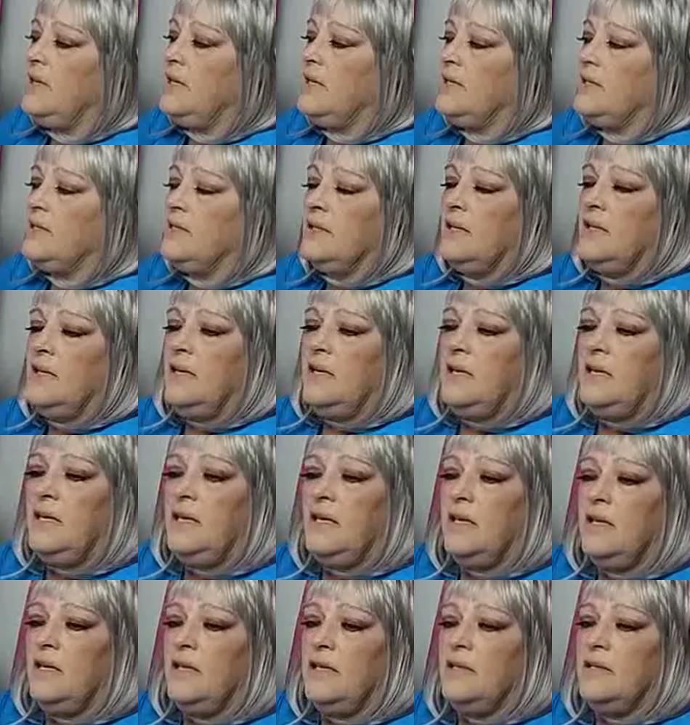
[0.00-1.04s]
this
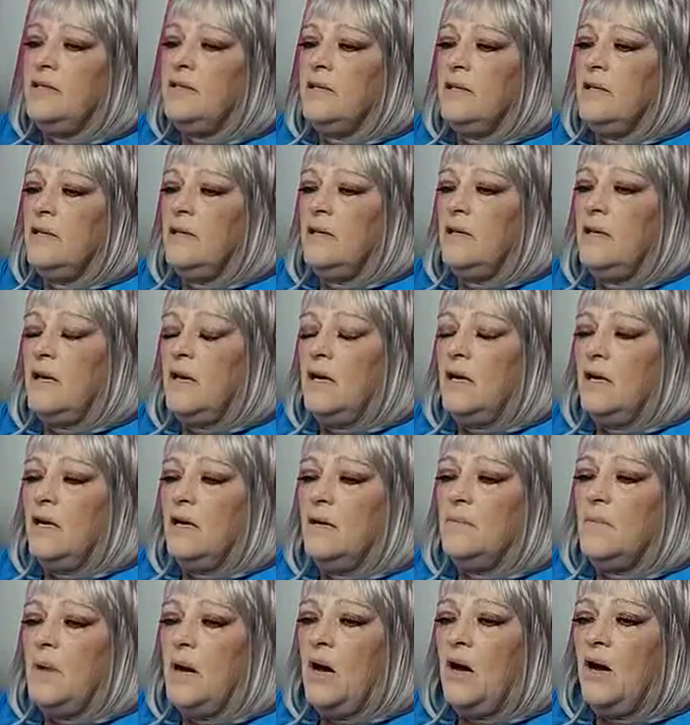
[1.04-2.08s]
is
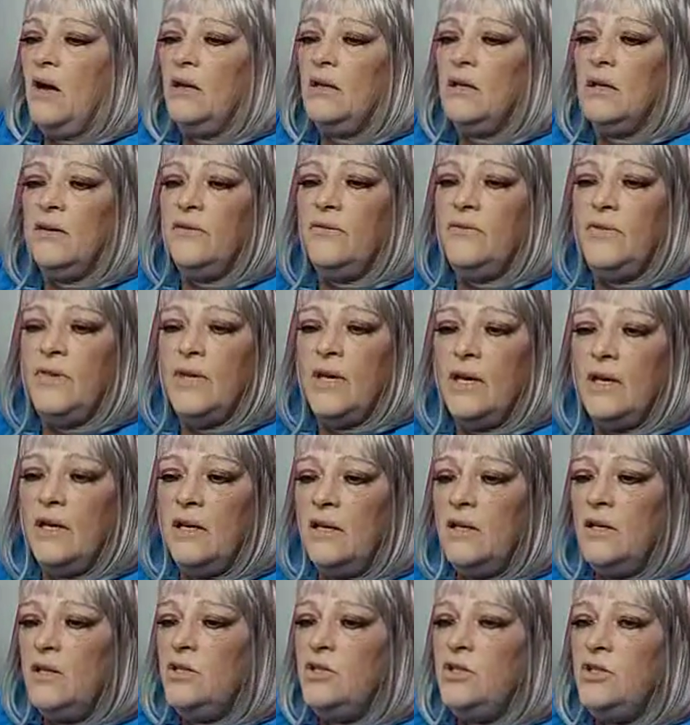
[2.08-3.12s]
um, all of the
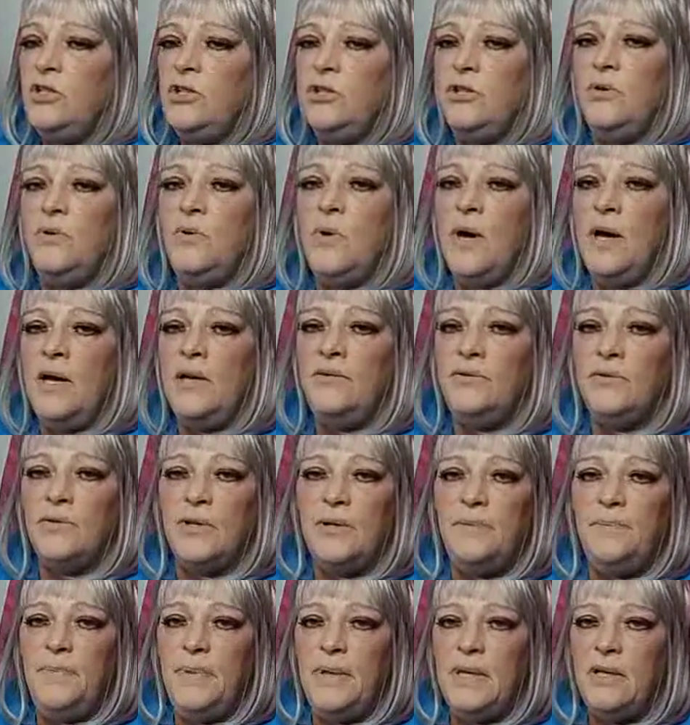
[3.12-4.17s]

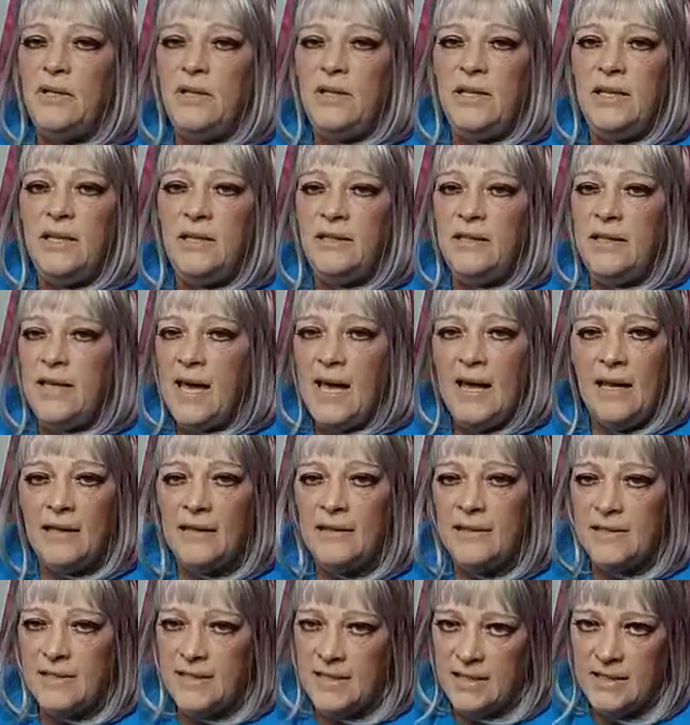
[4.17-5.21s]
200 billion
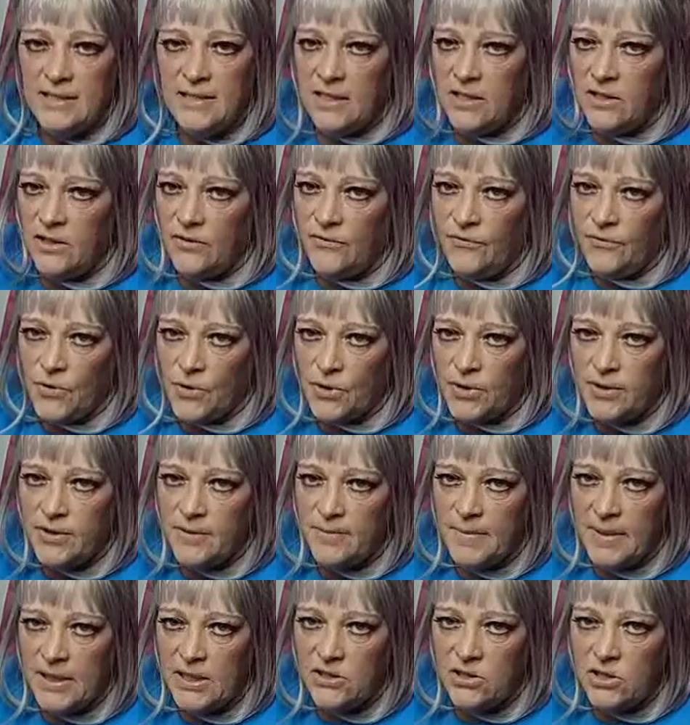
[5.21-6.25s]
galaxies in the fourth
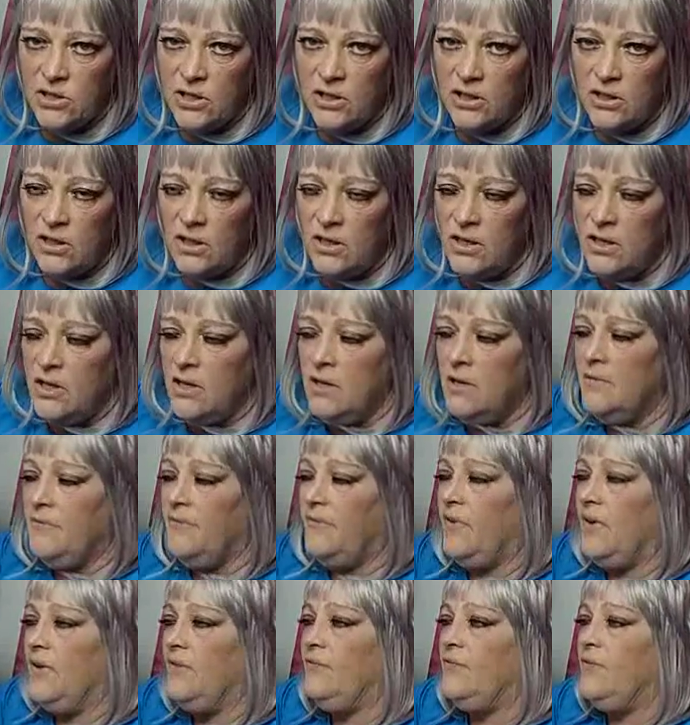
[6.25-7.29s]
dimension.
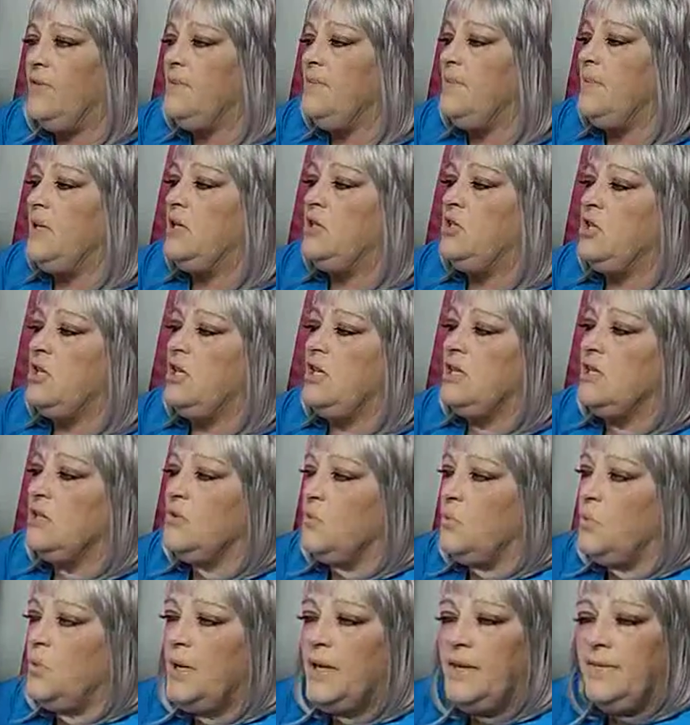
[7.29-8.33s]
Fifth dimension is
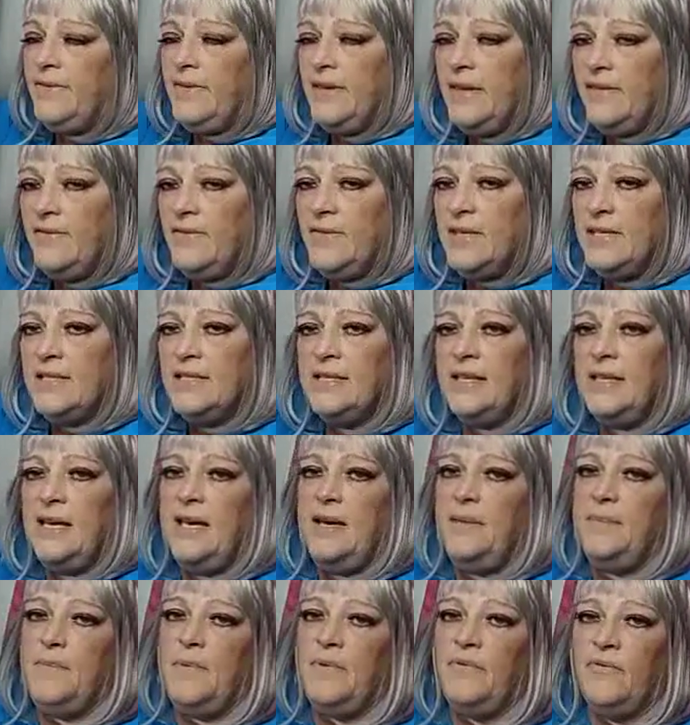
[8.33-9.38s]
within this
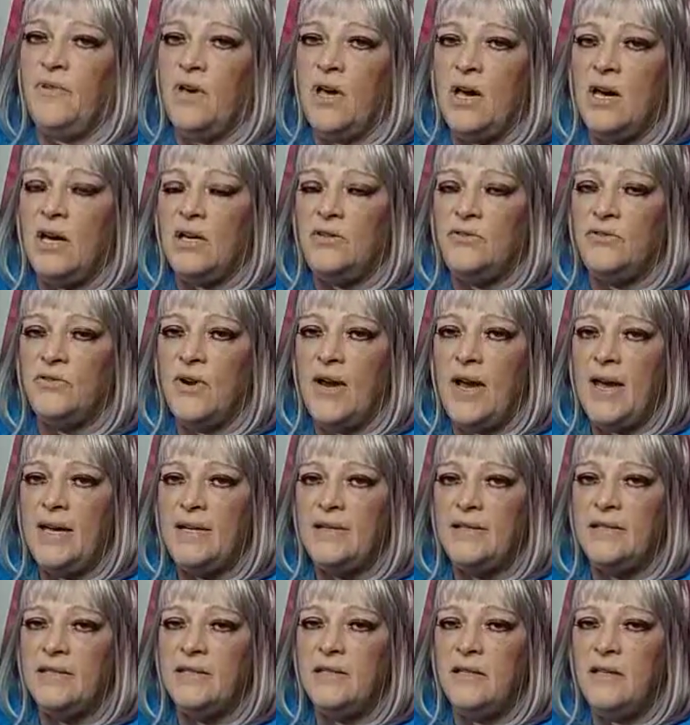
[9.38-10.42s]
game of
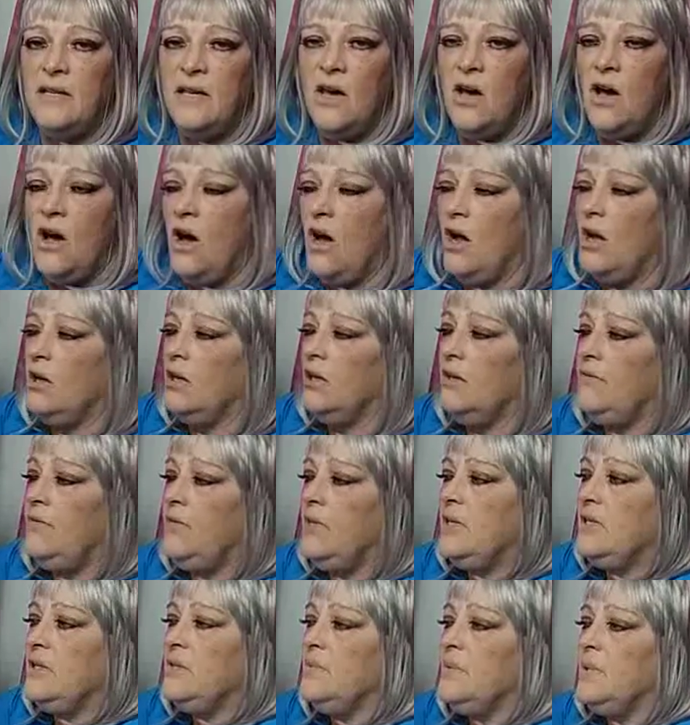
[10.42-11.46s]
contrast. All of
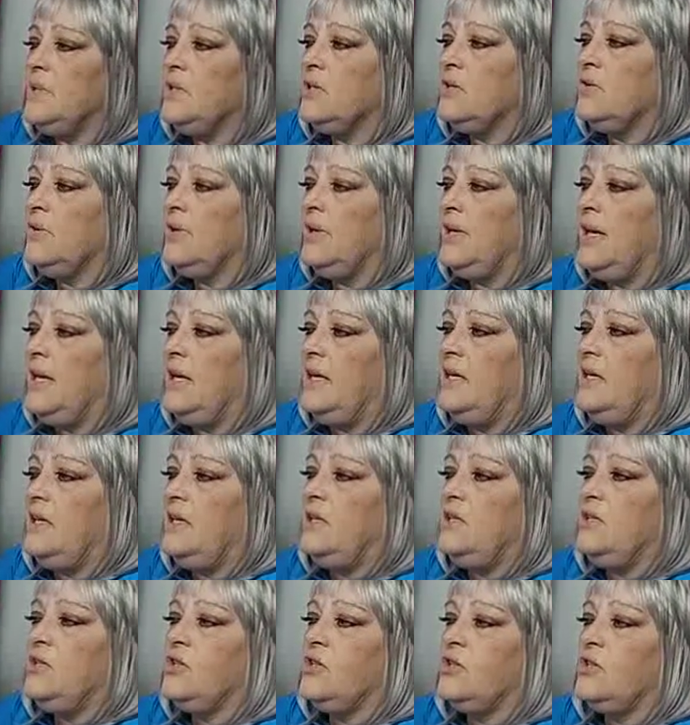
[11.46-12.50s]
this was
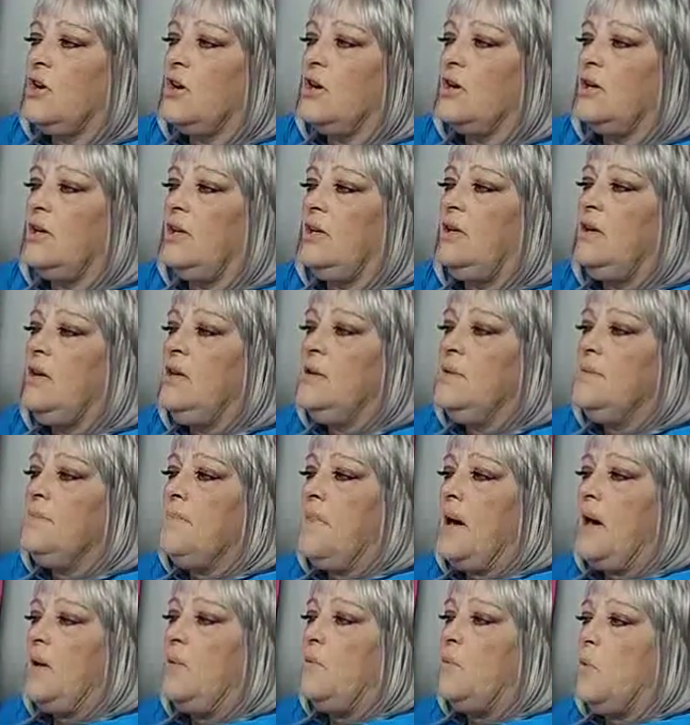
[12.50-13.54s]
created and started
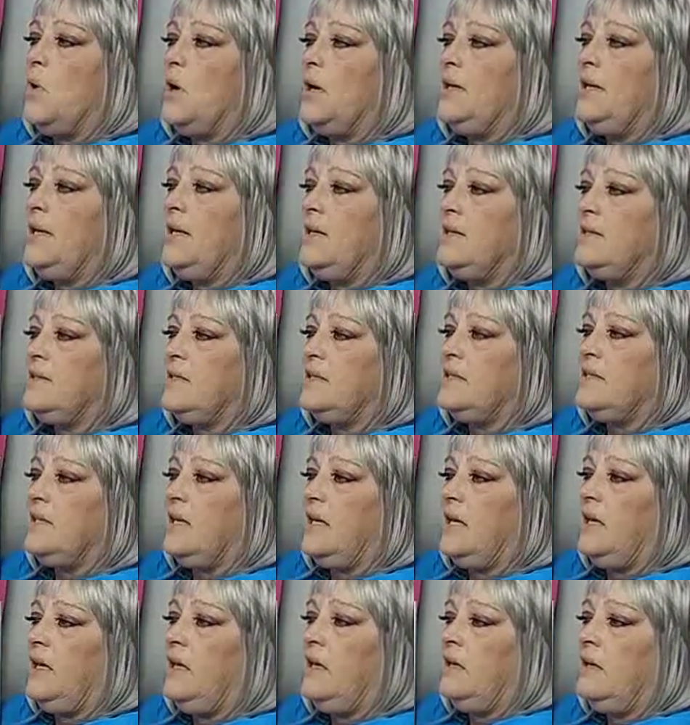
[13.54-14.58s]
by one
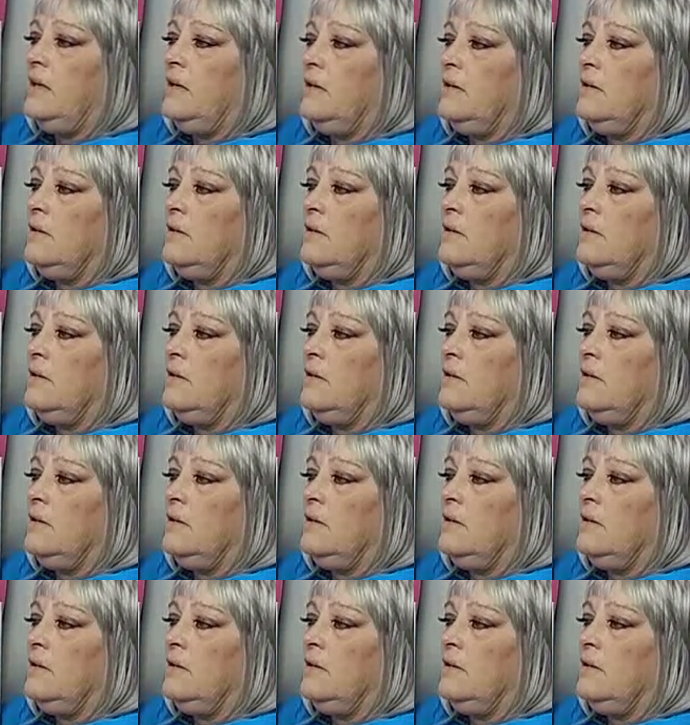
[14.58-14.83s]
entity,